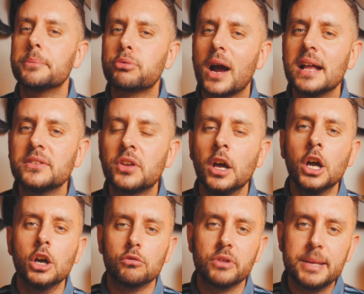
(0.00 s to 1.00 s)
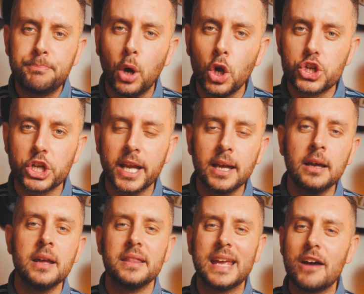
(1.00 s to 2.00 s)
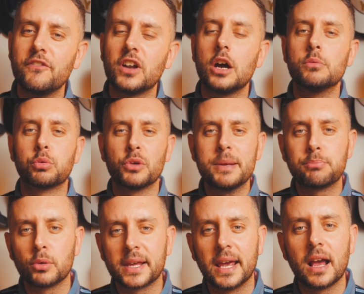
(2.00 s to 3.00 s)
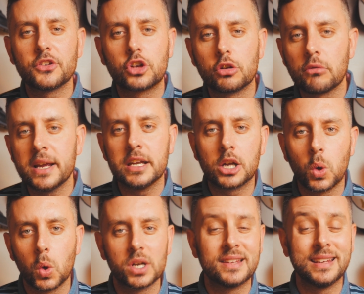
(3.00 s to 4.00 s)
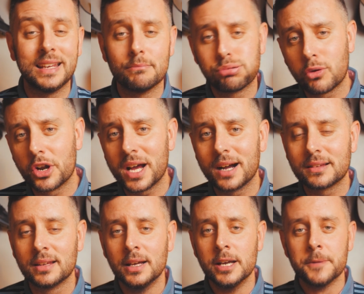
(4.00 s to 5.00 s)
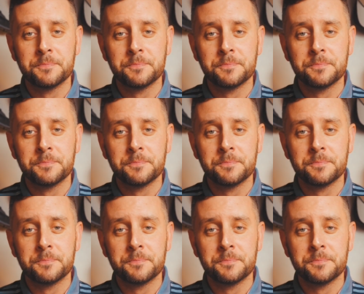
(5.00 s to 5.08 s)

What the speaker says: The brands really pushing the envelope, really bringing us great quality product.